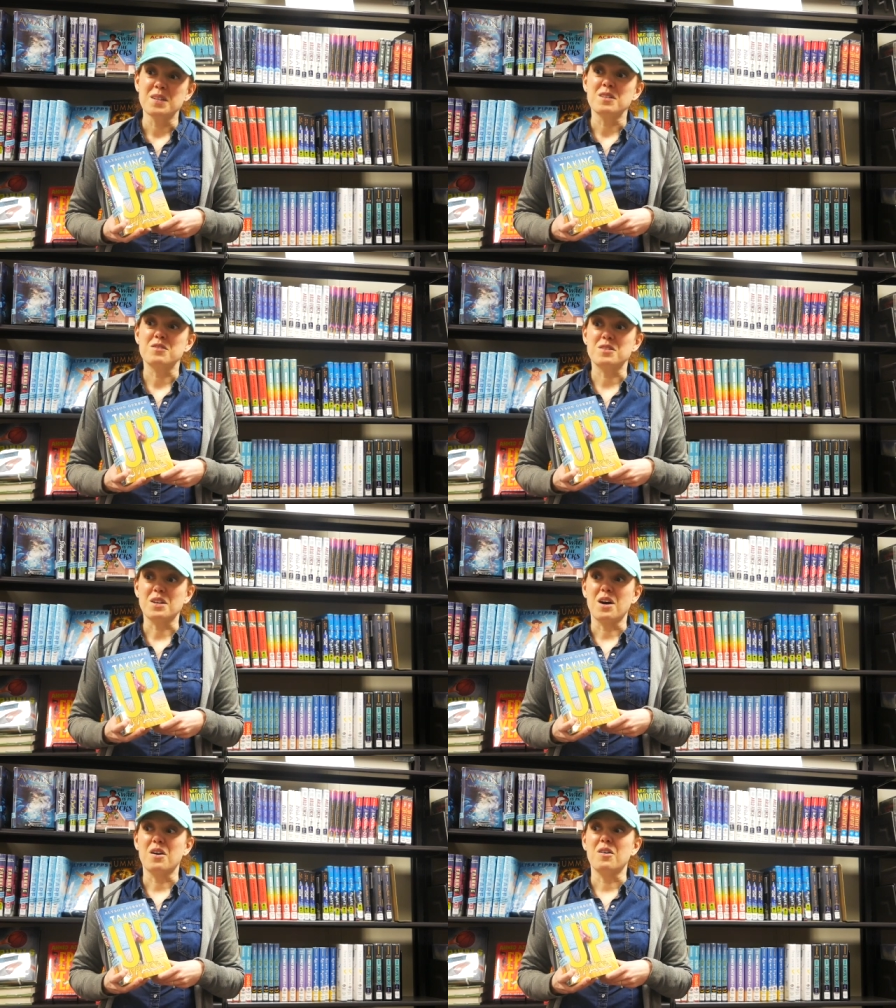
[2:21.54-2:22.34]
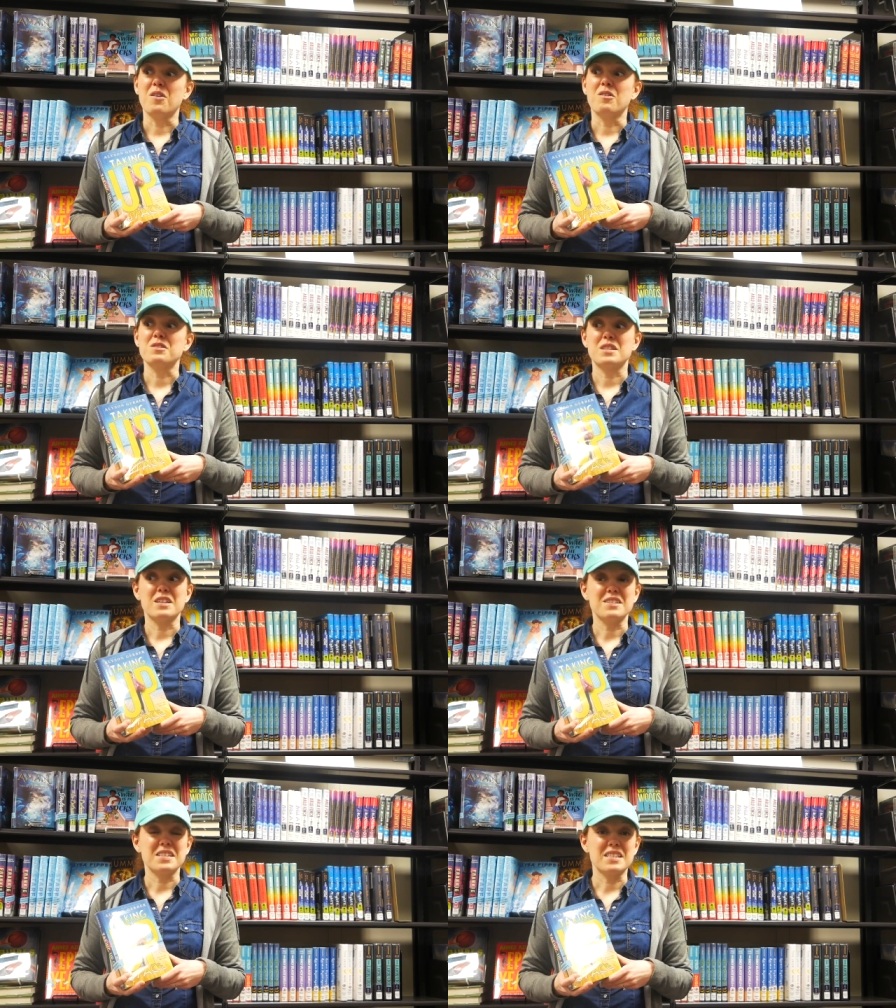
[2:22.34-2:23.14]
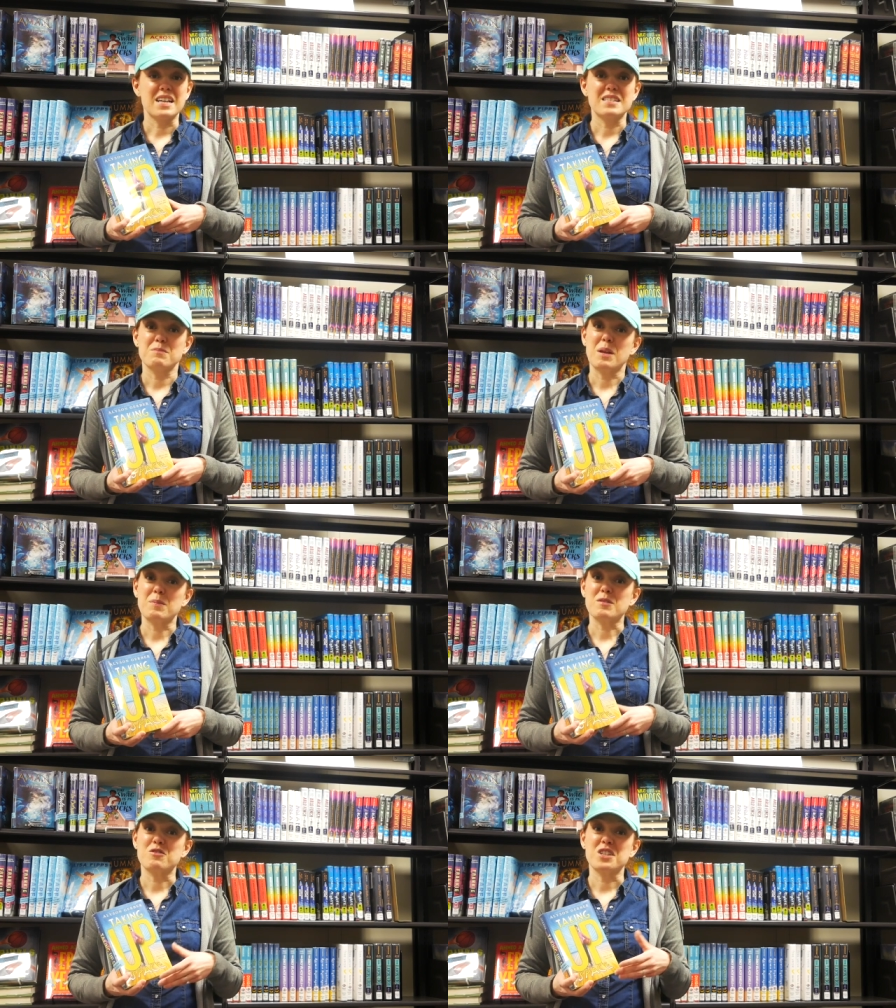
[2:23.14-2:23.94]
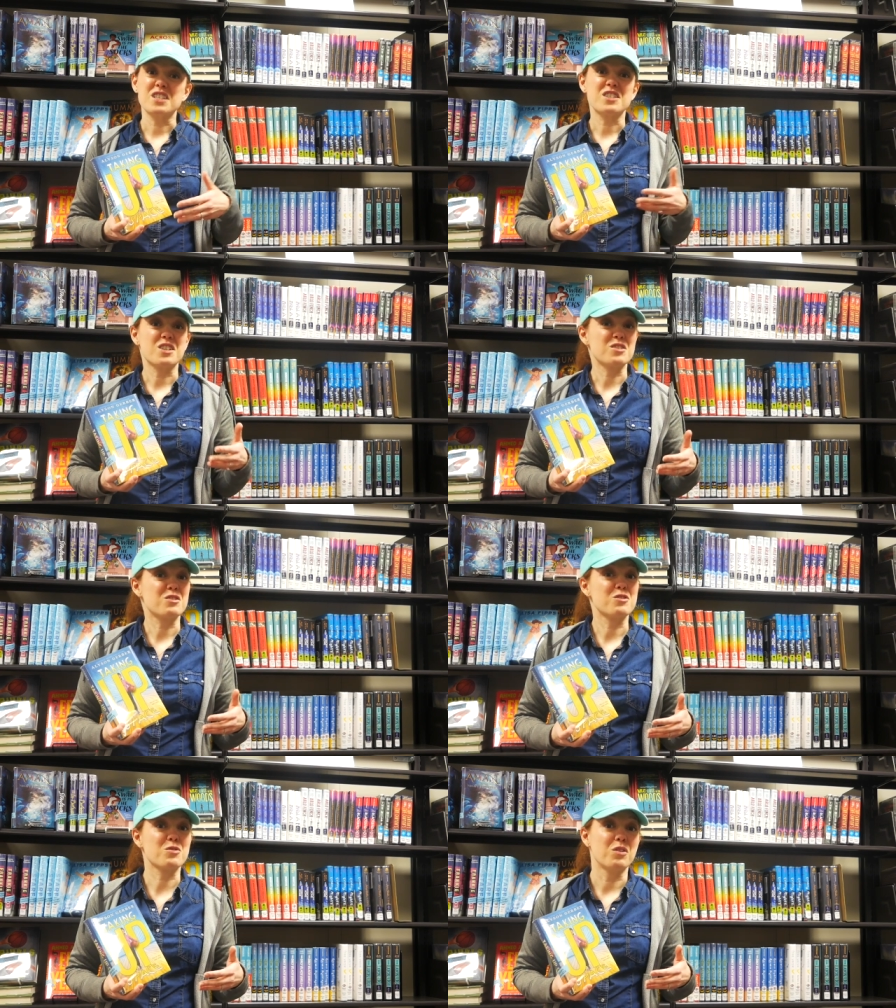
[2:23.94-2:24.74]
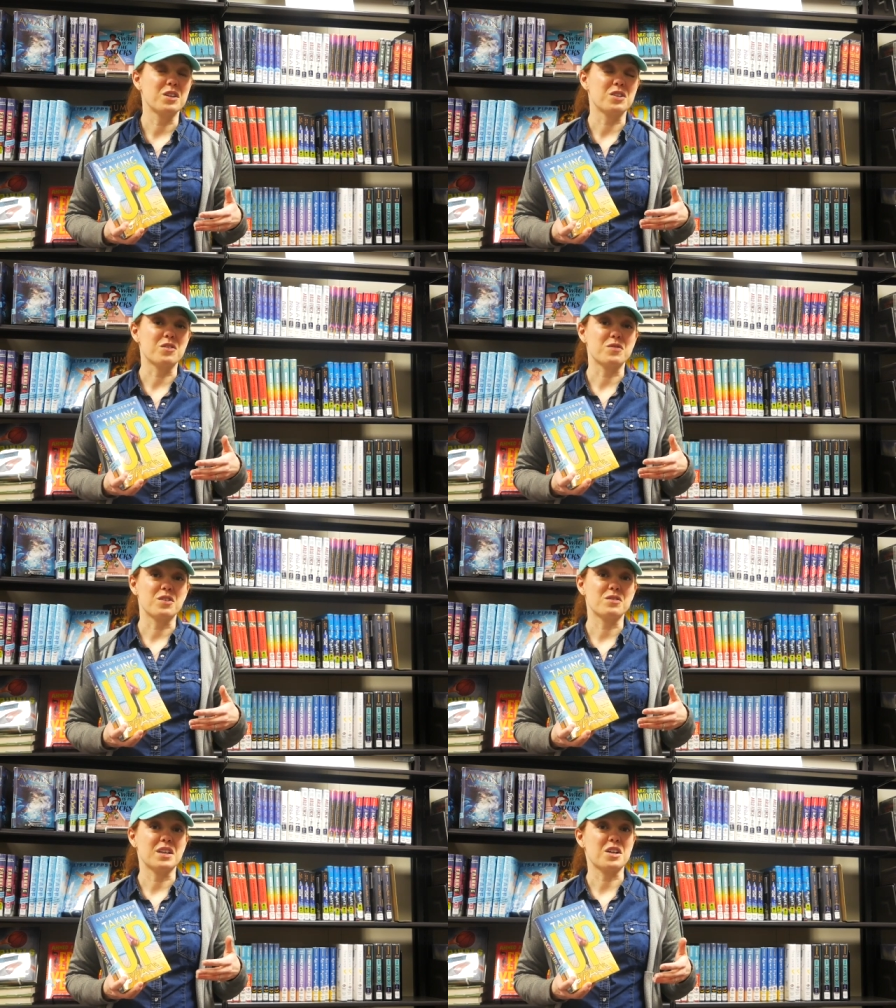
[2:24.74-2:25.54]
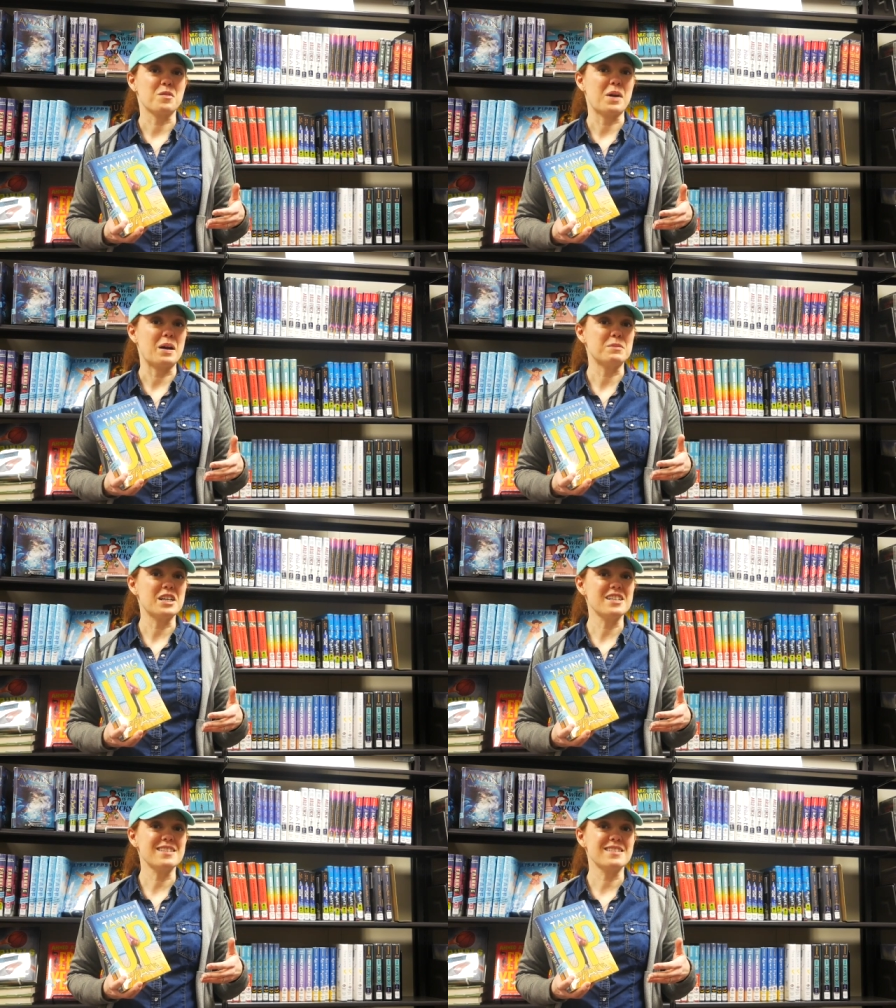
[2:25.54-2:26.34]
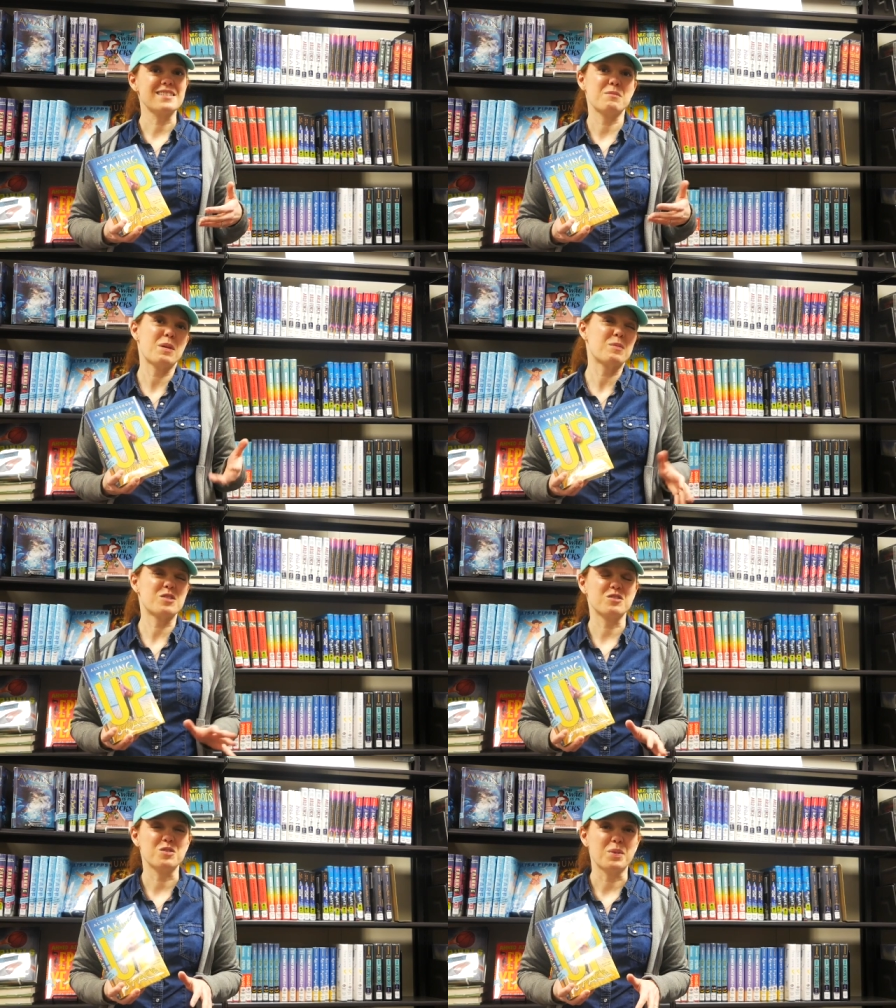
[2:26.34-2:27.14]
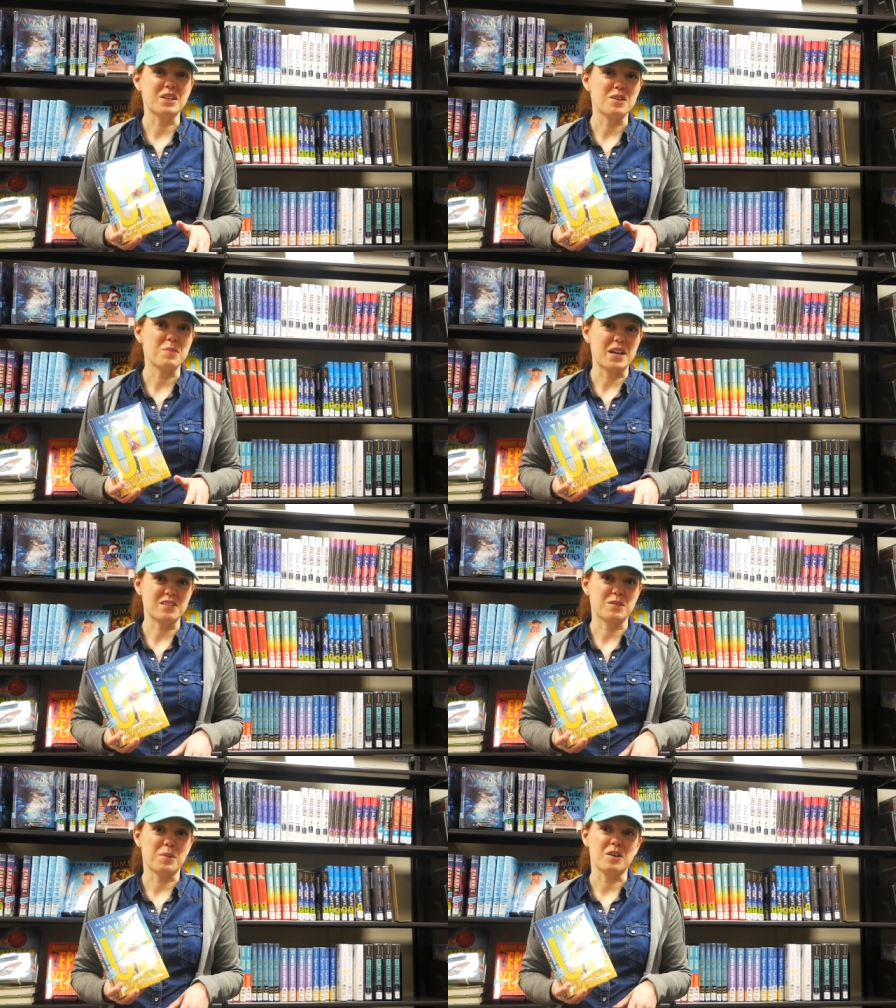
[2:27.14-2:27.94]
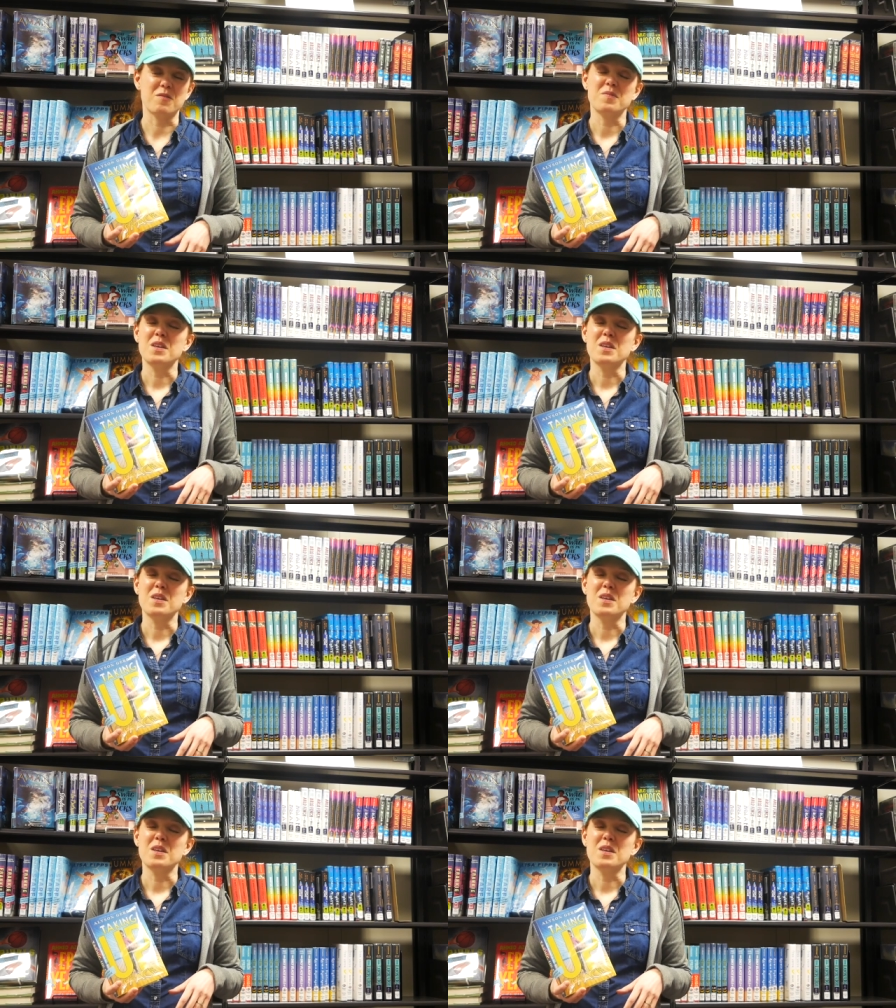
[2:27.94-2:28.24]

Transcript: so sarah decides that maybe if she starts controlling her food like her mom does that maybe she'll do better at basketball